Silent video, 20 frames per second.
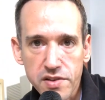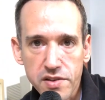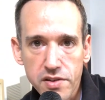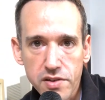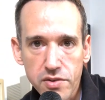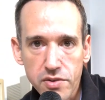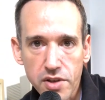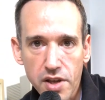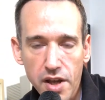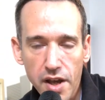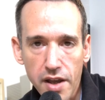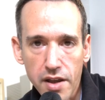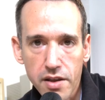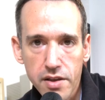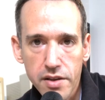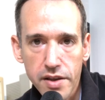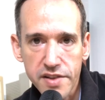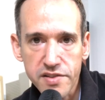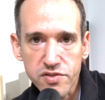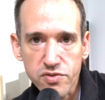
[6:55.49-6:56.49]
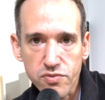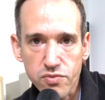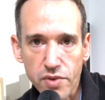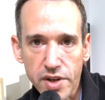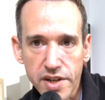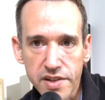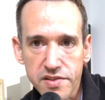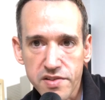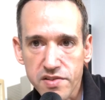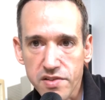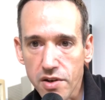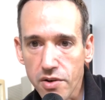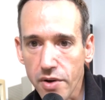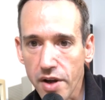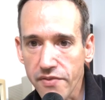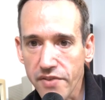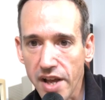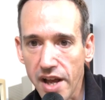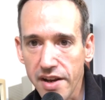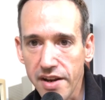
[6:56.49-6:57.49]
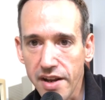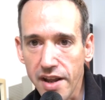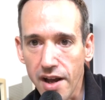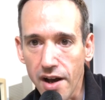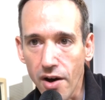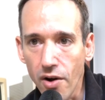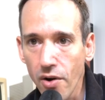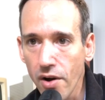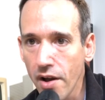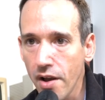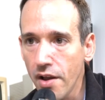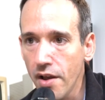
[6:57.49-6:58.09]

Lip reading: Okay, that's great. So I've got now